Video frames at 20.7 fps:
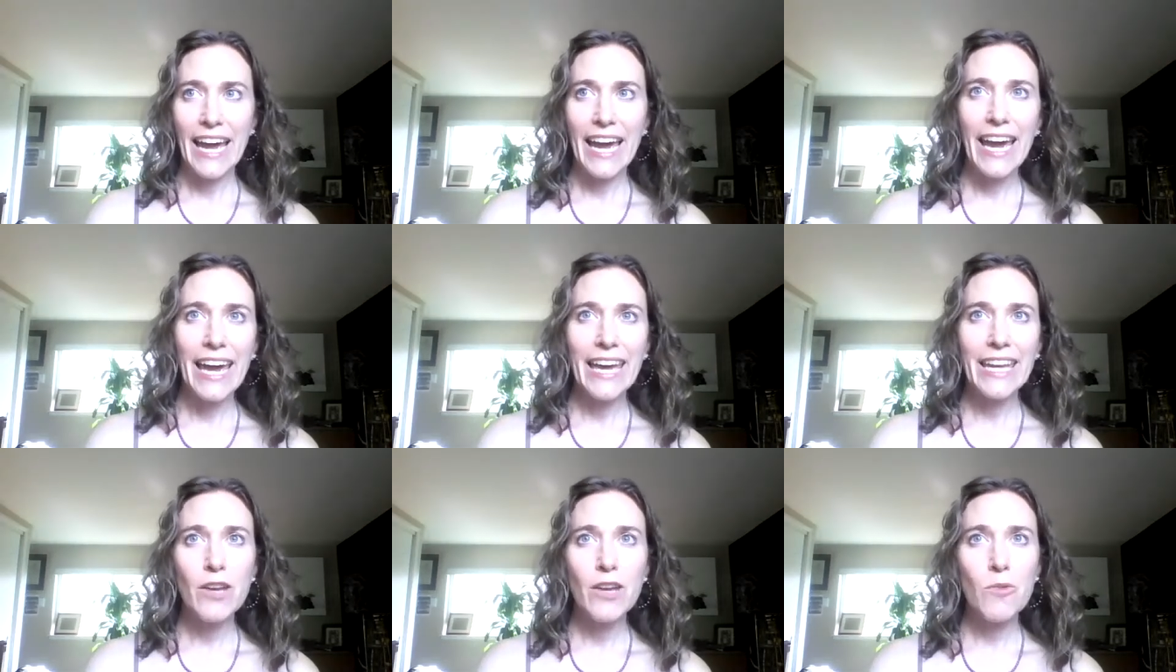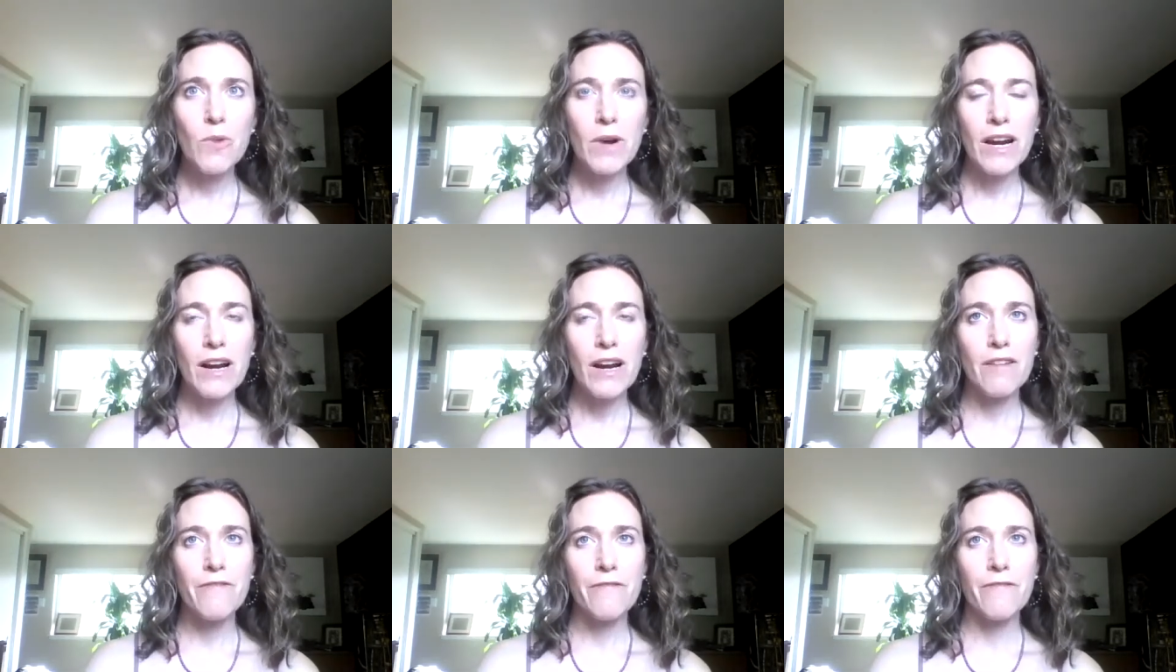
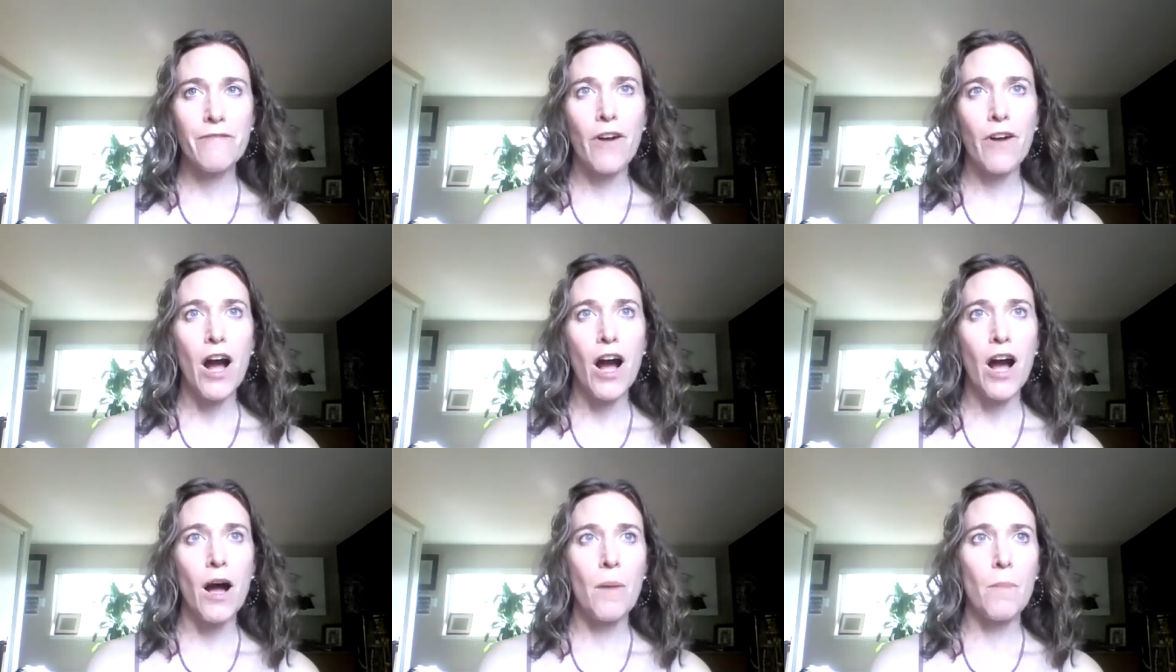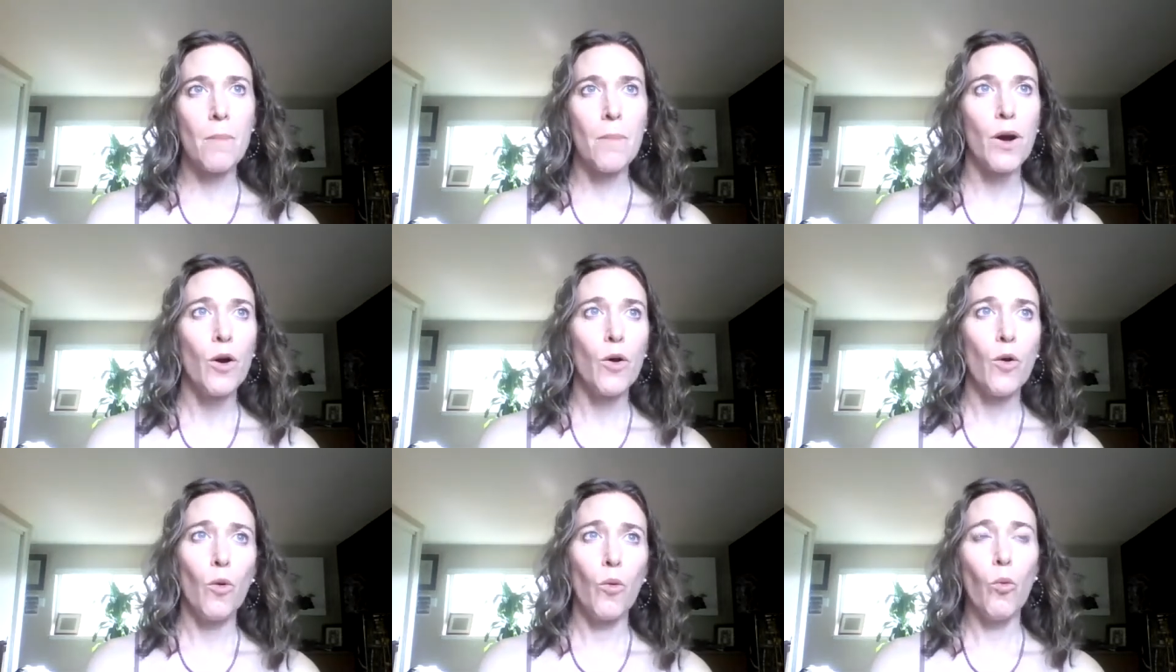anywhere from
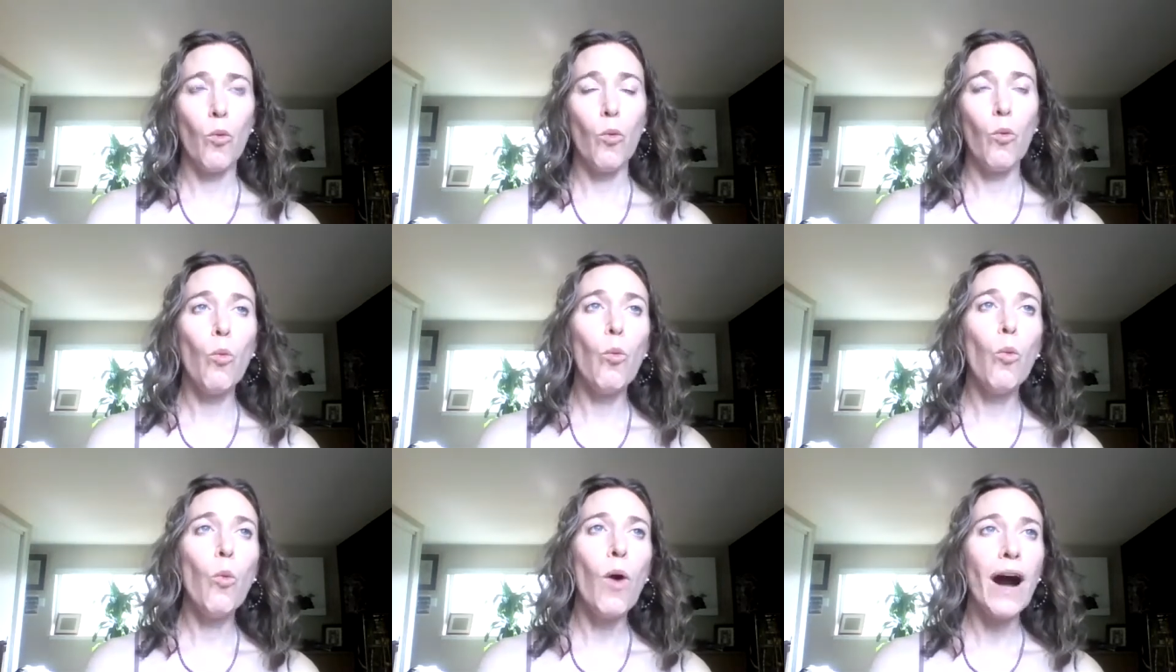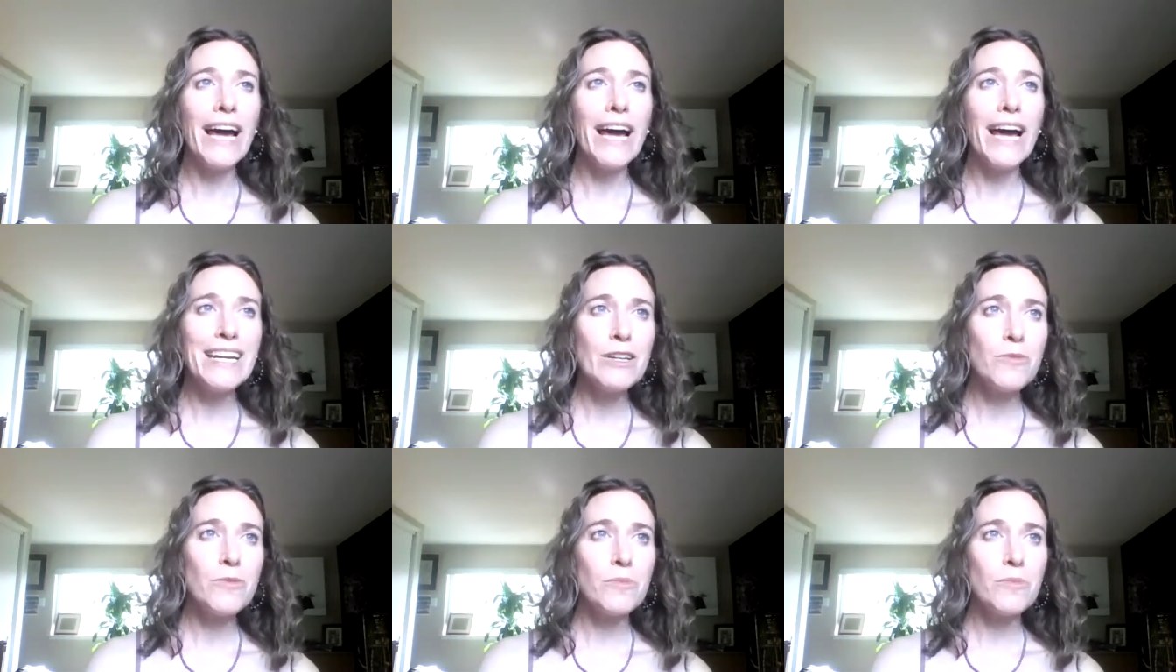
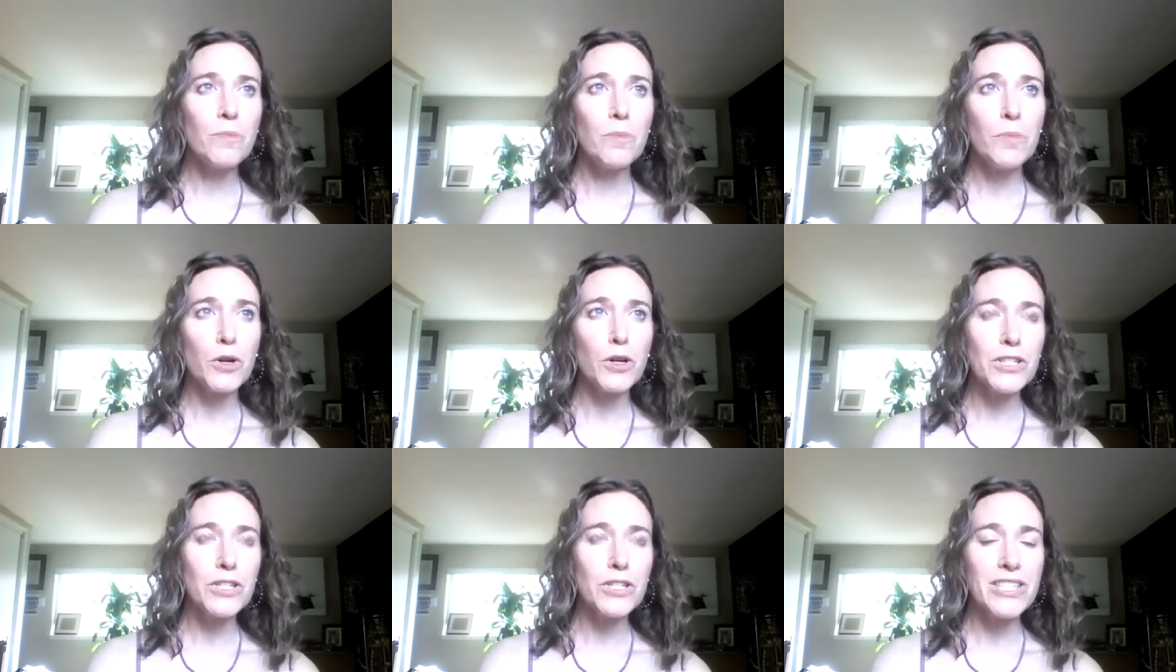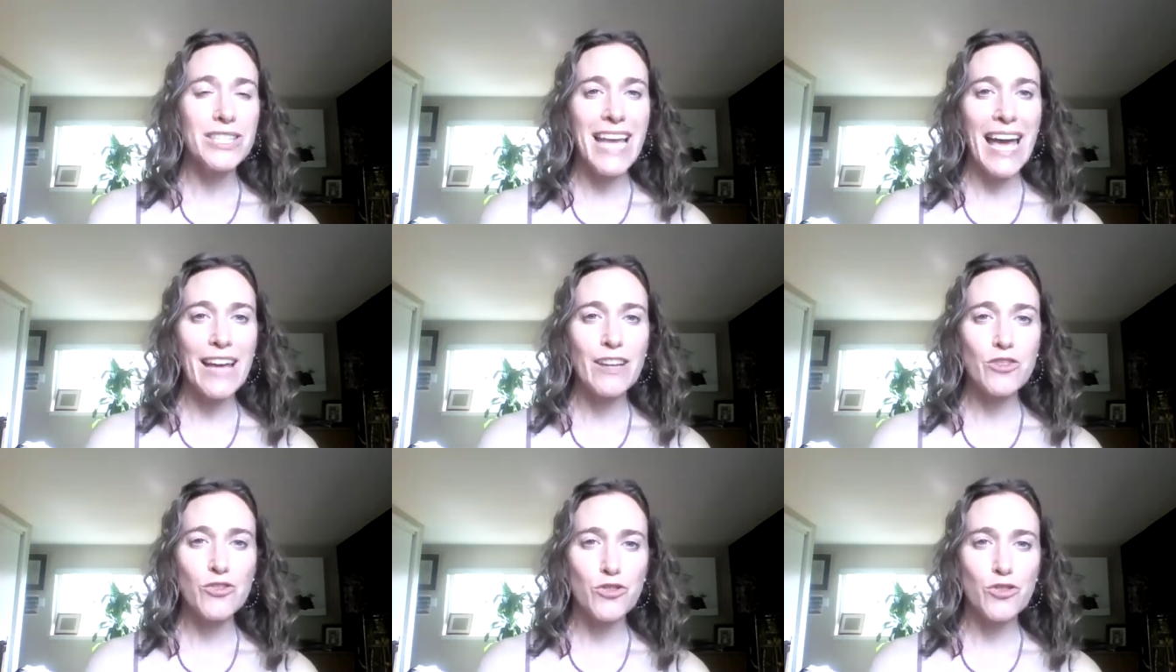
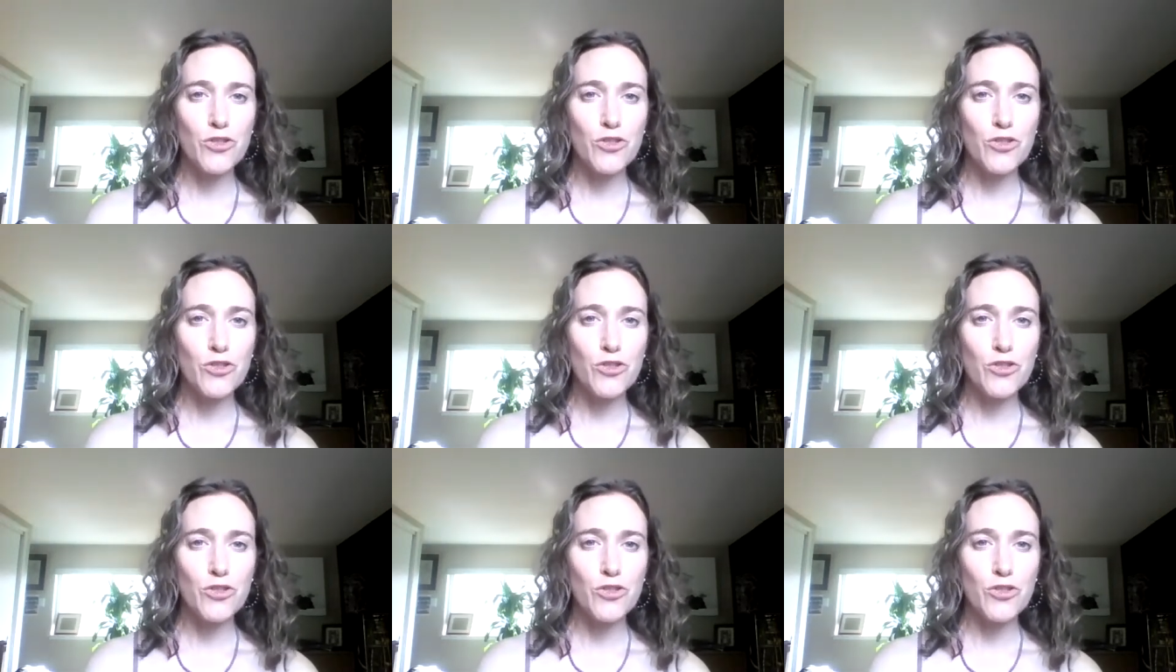1%